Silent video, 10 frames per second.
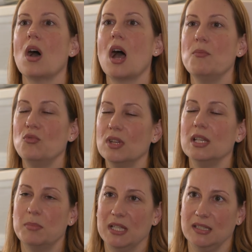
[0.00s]
I'm
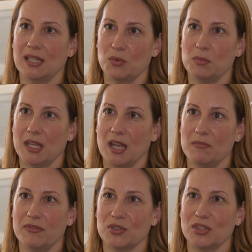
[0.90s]
really pleased that we
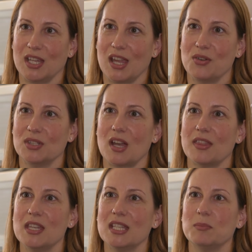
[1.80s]
became foster carers. I
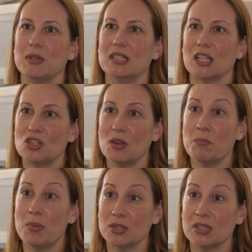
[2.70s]
think it's been such a
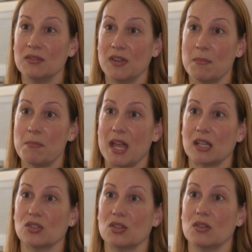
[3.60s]
positive
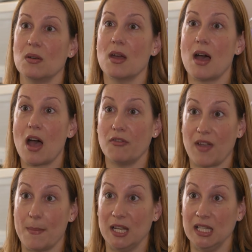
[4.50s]
impact on our
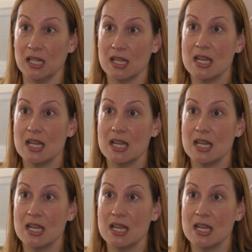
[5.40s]
family.